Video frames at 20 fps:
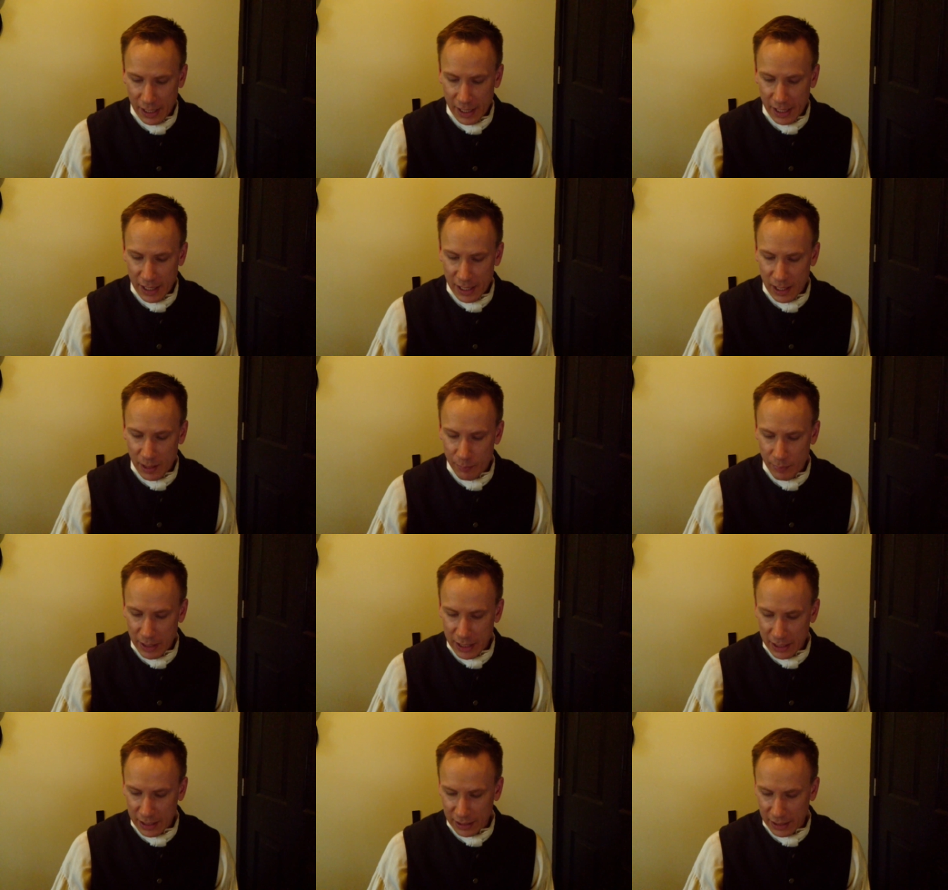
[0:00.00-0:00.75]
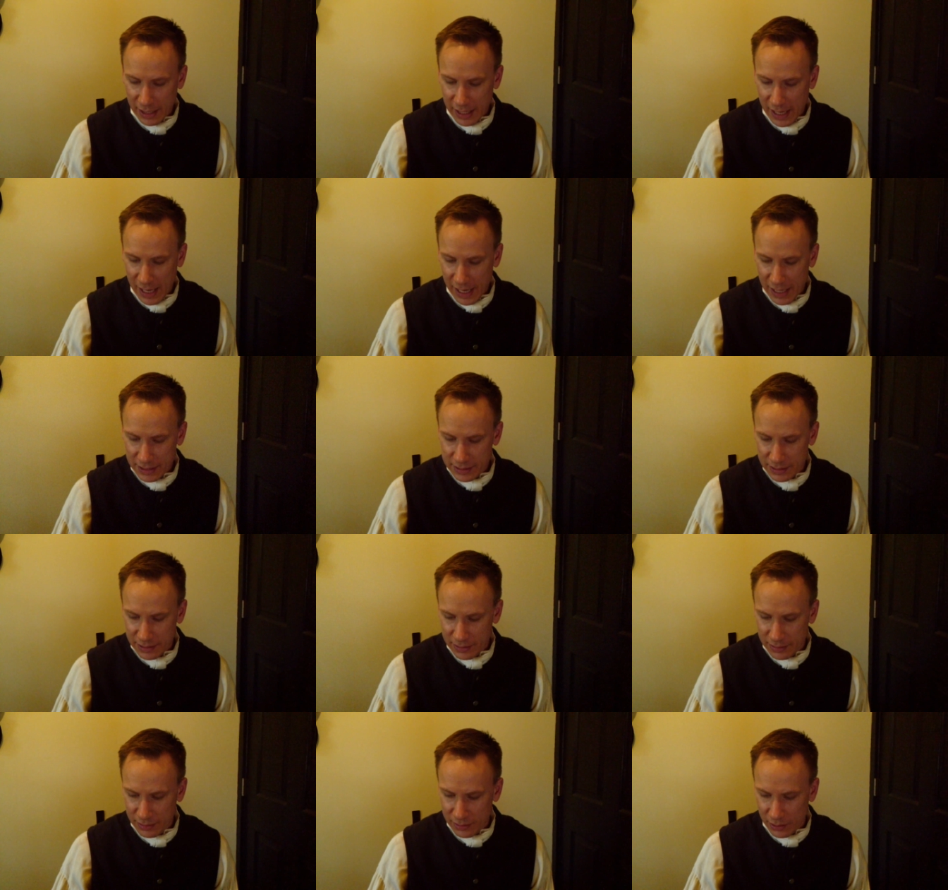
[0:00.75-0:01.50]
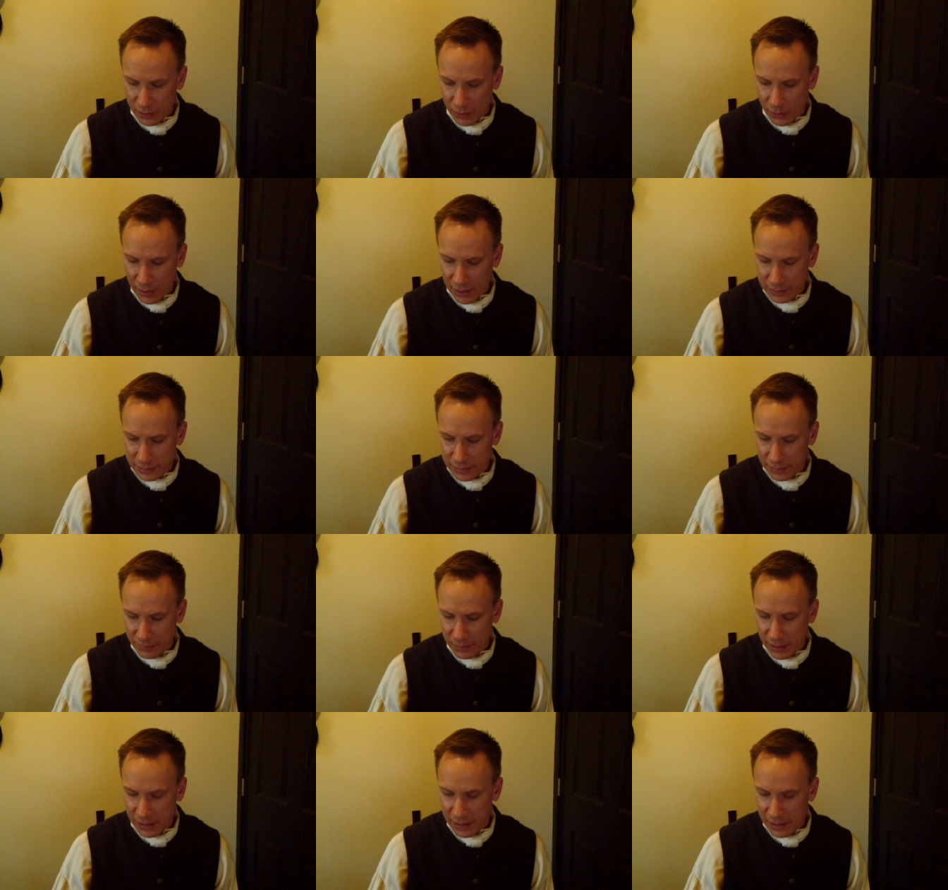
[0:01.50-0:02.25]
He immediately hastened to the crest
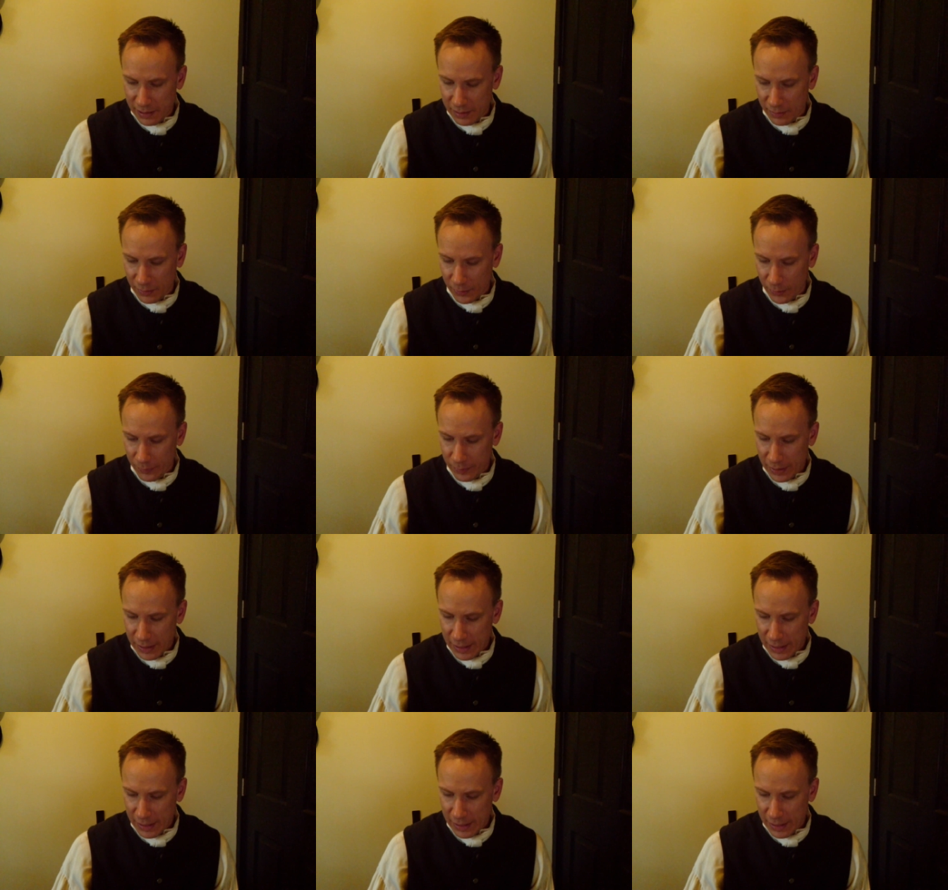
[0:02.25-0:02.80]
of the hill